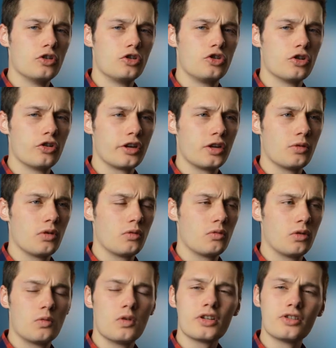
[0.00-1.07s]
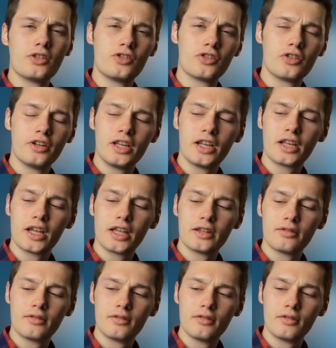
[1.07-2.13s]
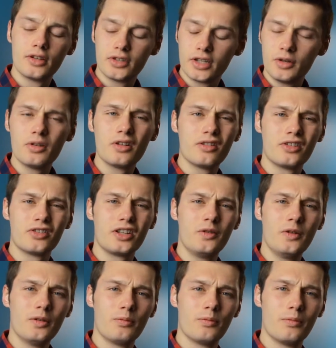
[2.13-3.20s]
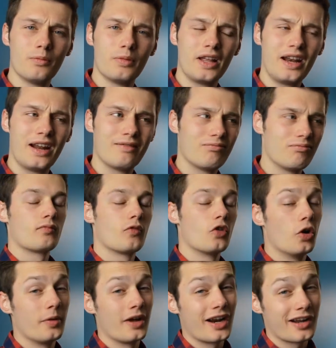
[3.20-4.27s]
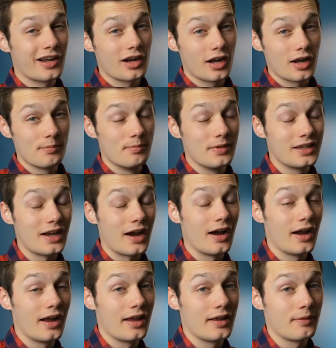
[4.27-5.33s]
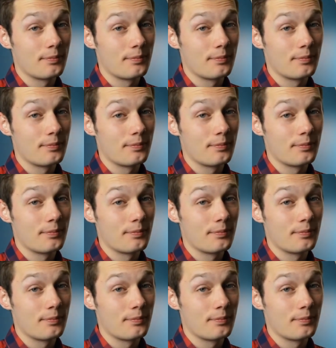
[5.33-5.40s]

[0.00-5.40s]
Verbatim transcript: The Journey, what, what was the Journey again? Is anyone, does anyone play that? No, but I gotta admit, I